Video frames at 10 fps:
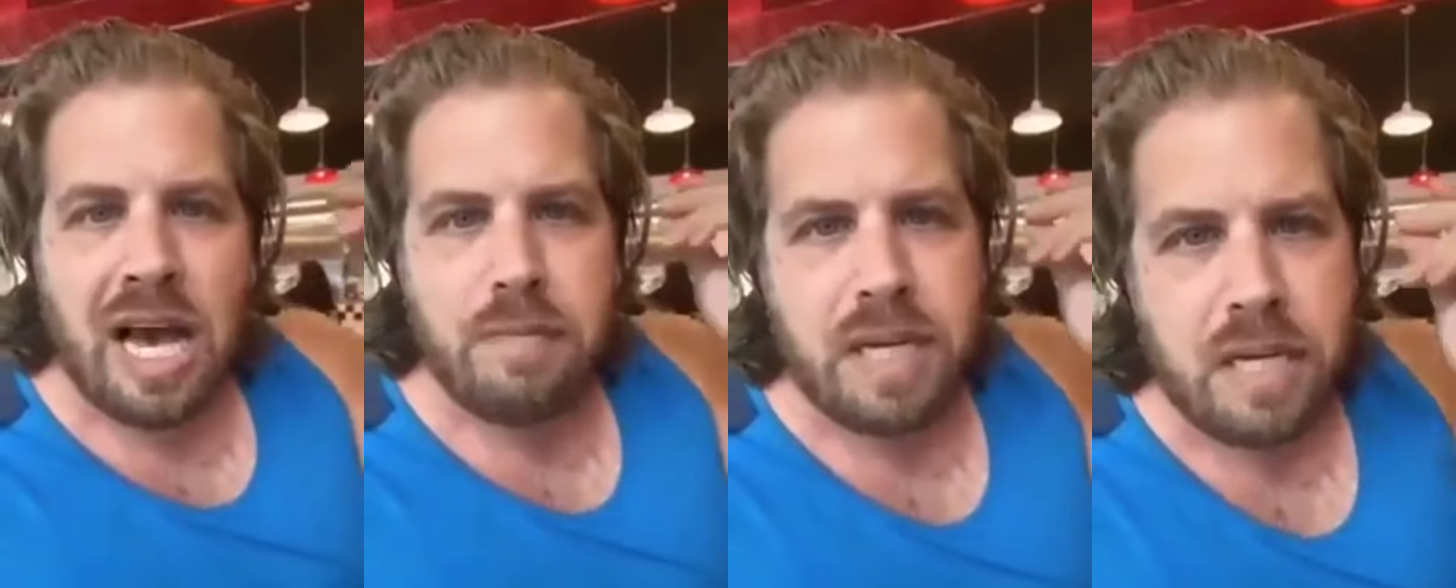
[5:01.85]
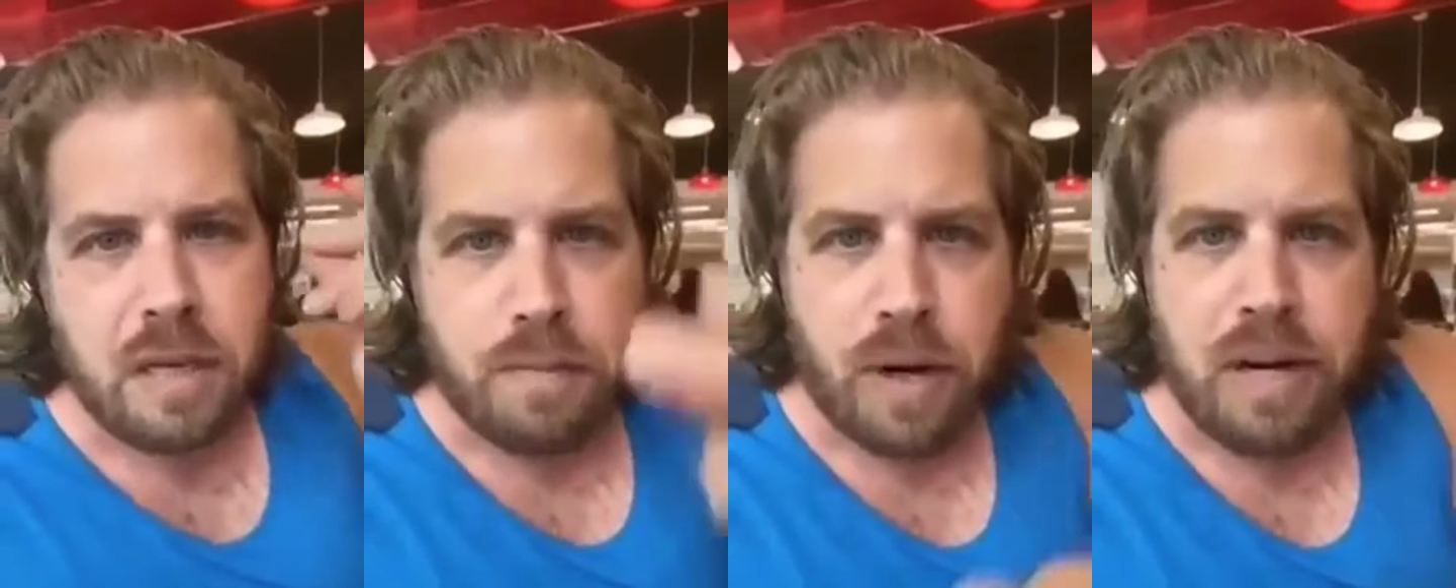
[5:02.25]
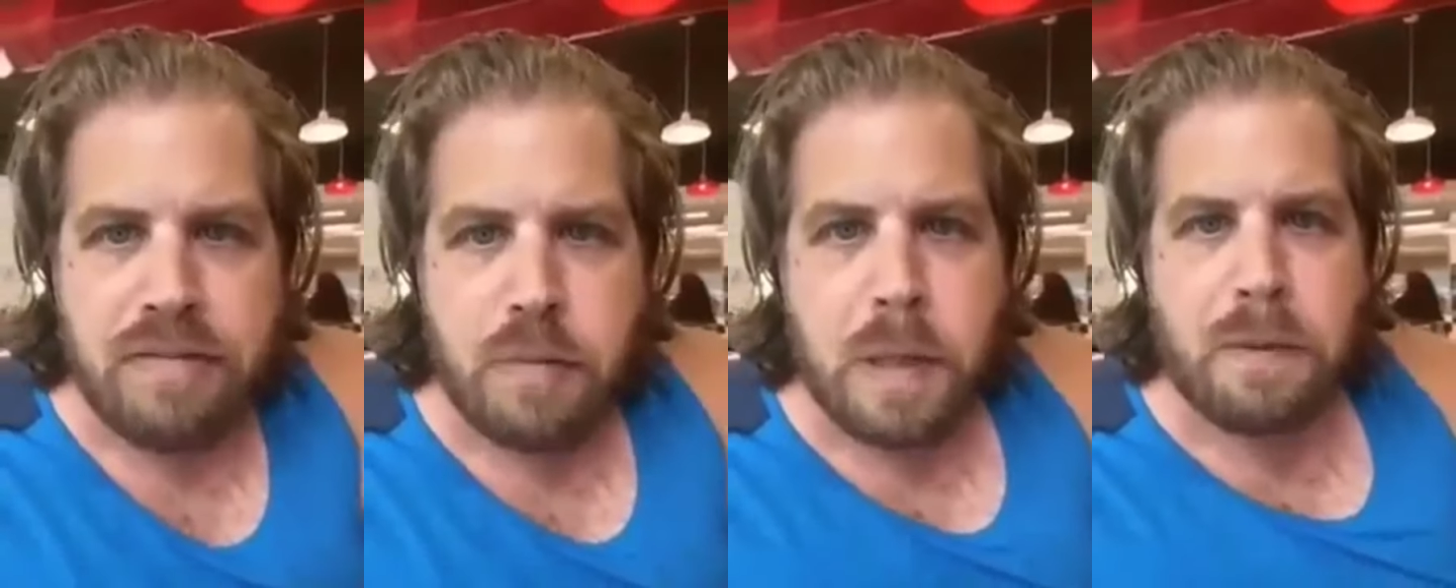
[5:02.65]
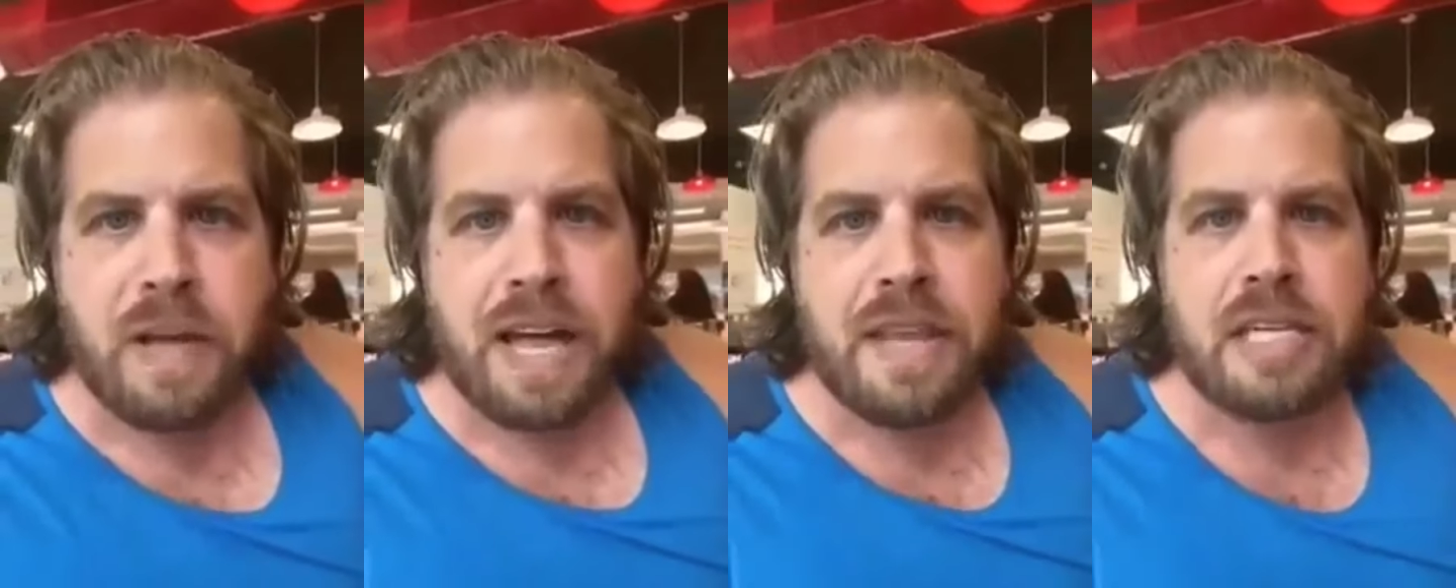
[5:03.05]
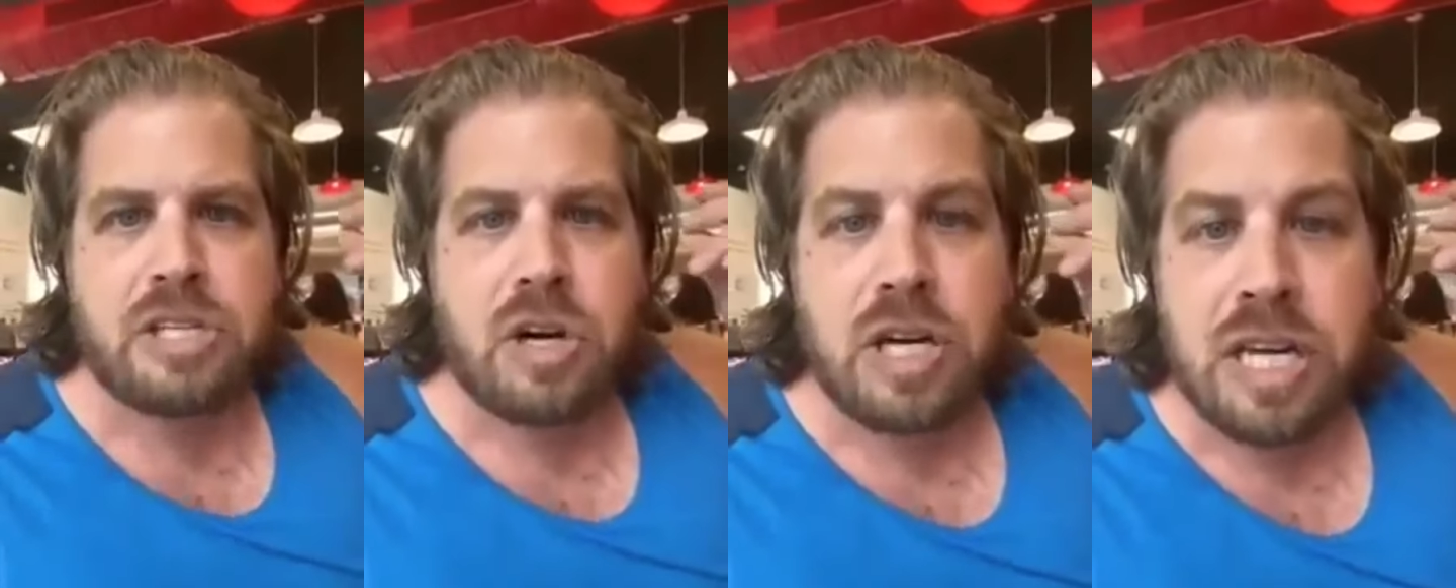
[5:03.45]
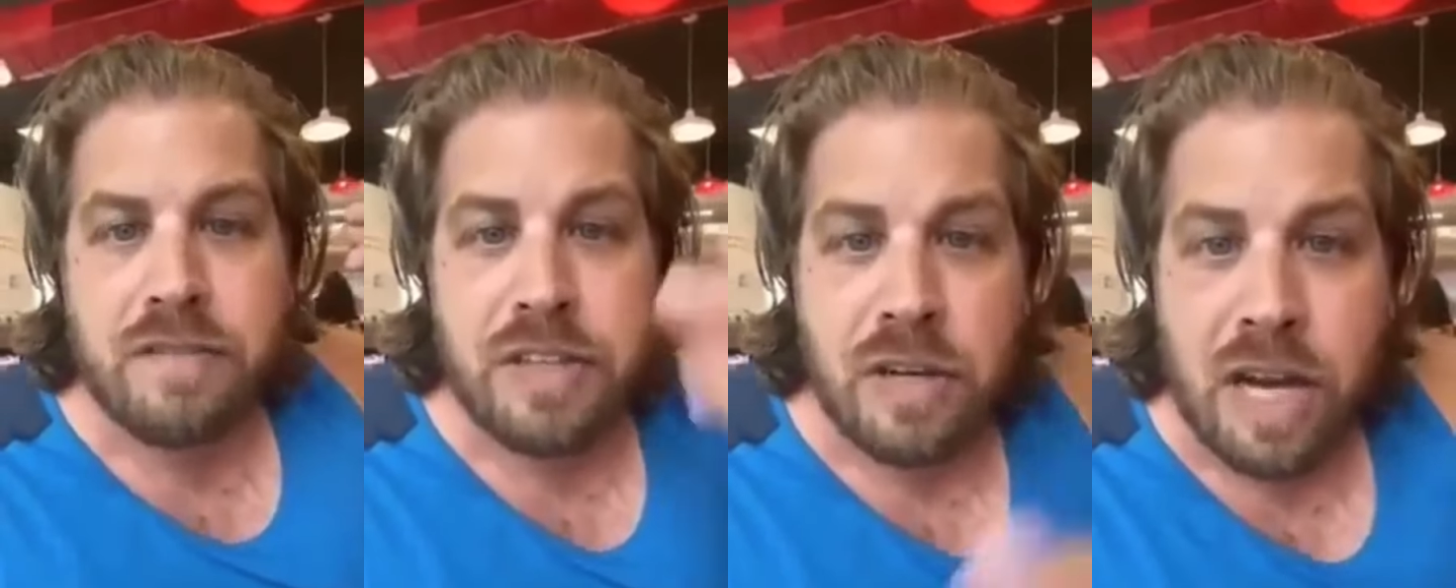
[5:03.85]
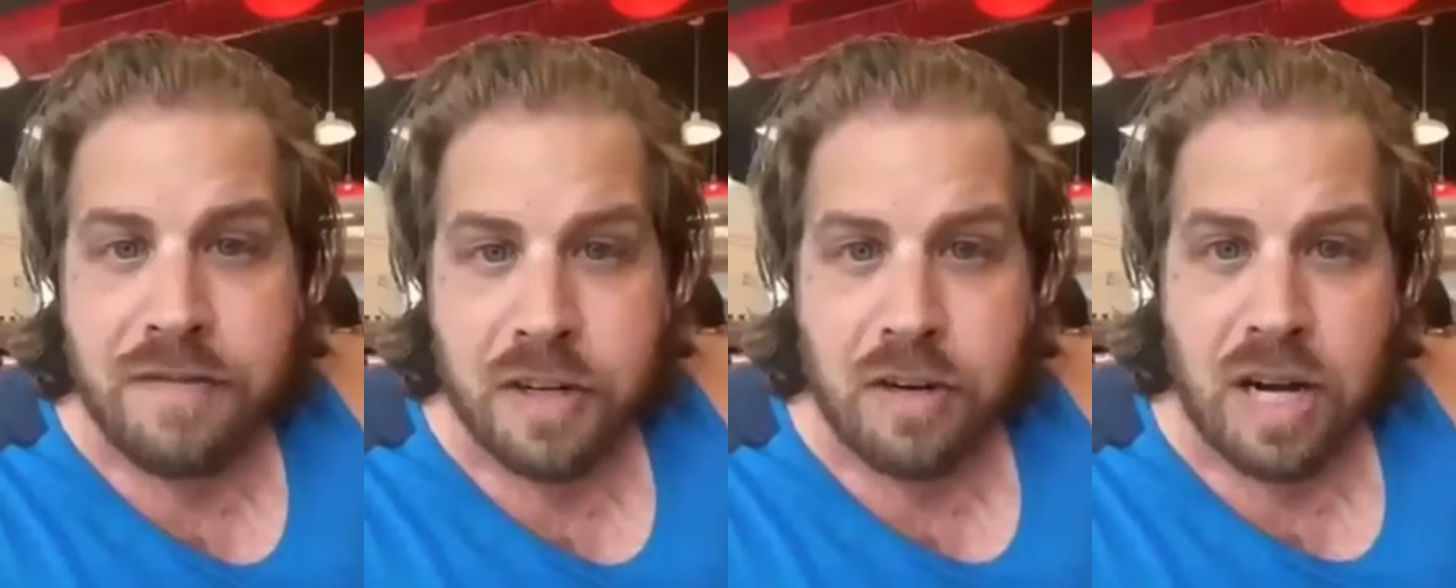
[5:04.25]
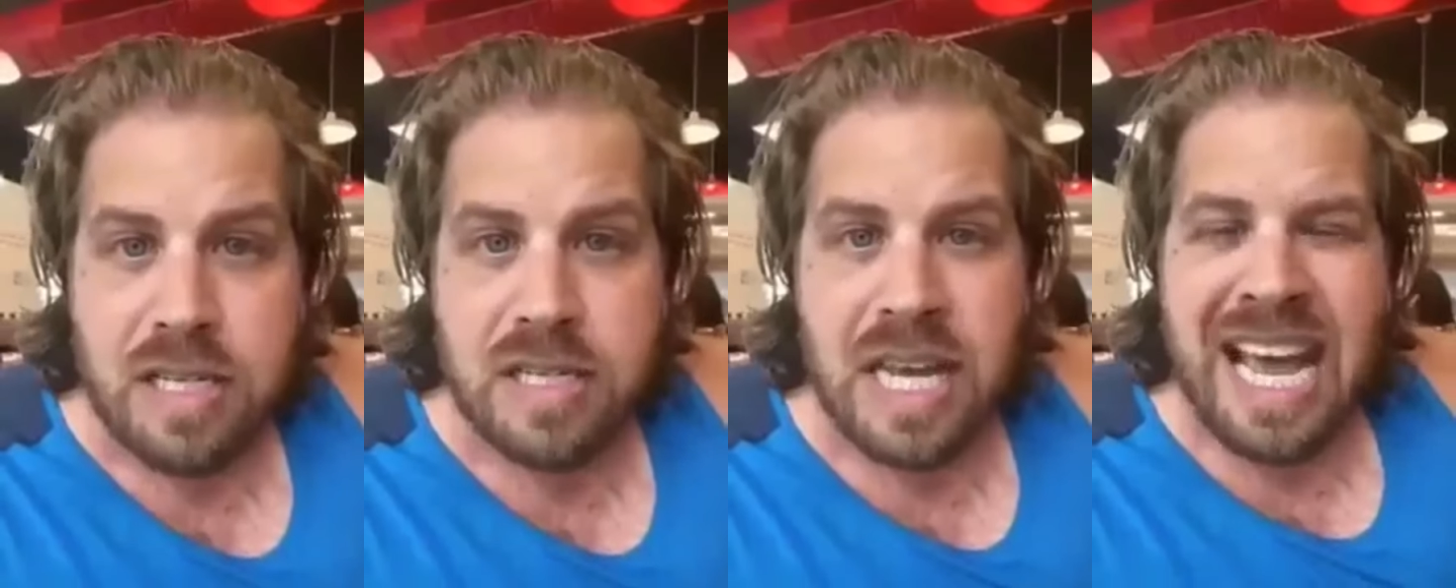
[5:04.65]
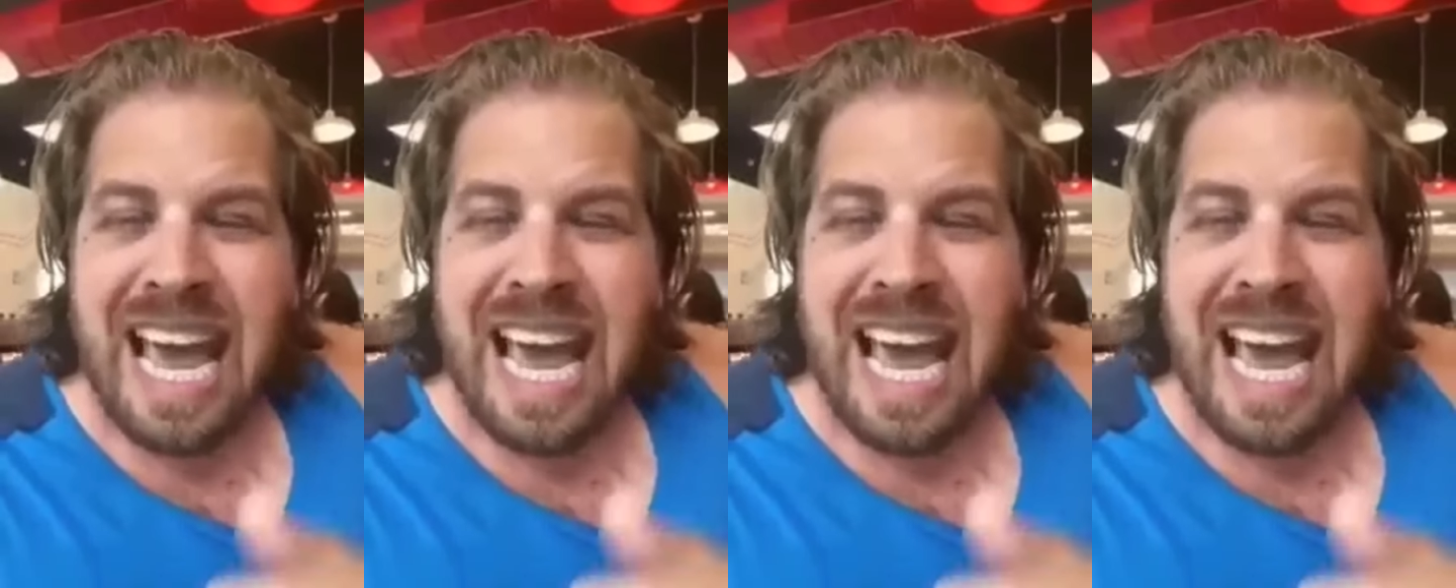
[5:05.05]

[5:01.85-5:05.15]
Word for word: I began to pray for people, and they started giving their life to Christ.